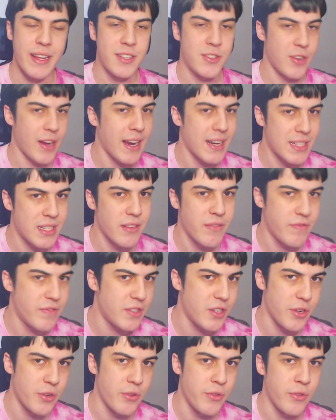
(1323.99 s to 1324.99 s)
attractive
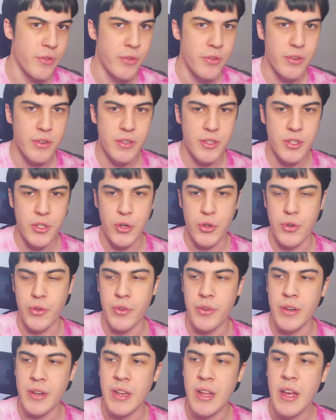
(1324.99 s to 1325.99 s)
to
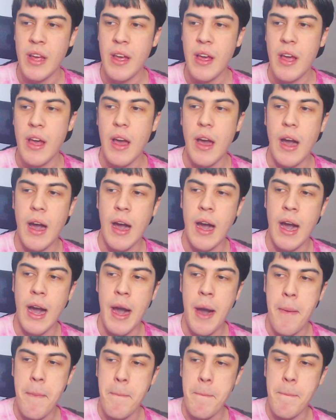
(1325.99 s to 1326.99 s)
June,
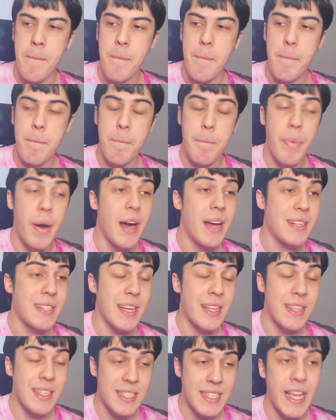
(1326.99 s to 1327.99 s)
um but
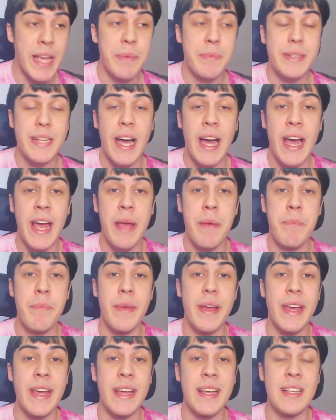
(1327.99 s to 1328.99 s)
at the same
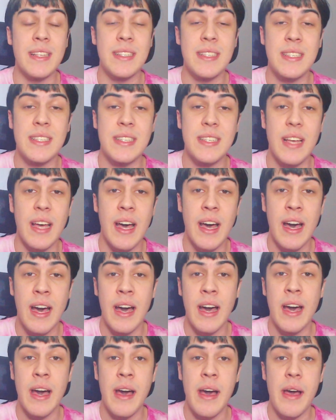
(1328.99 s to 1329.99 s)
time is
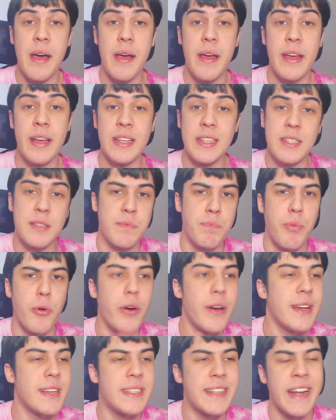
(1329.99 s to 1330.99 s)
uh is
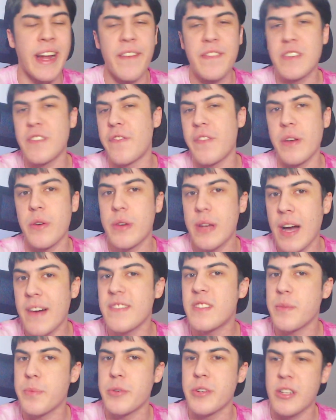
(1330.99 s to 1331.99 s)
boyish enough to feel
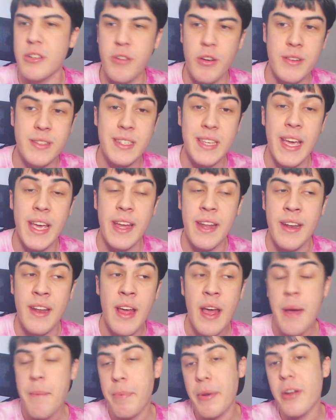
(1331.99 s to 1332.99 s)
comfortable in her own skin,
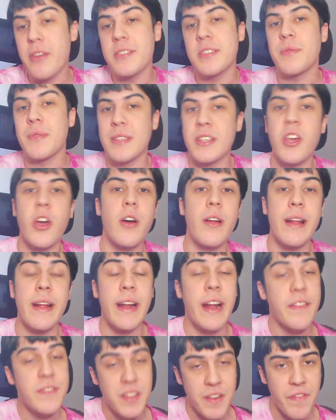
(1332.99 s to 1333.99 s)
but also is girly
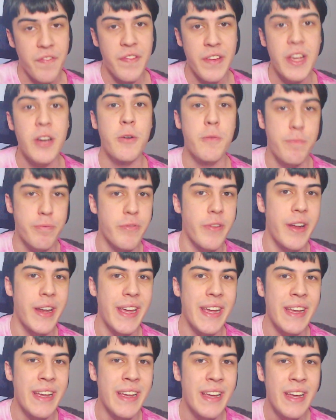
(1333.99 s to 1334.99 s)
enough to feel
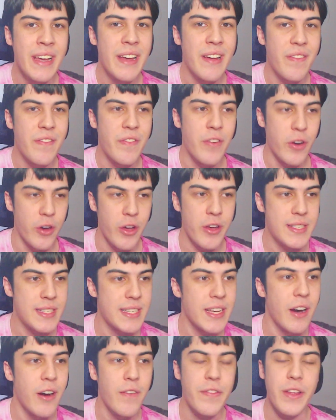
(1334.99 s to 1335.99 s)
pretty for
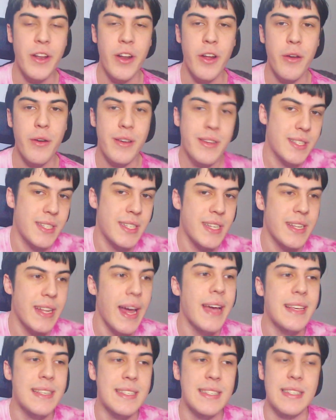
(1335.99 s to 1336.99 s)
herself, you know, because she
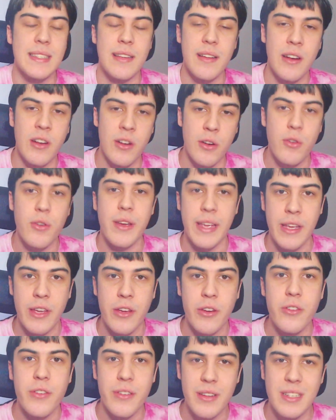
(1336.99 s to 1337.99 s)
likes looking
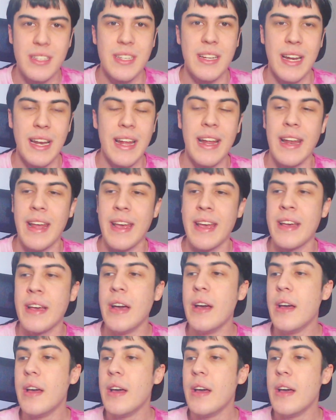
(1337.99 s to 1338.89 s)
good, clearly.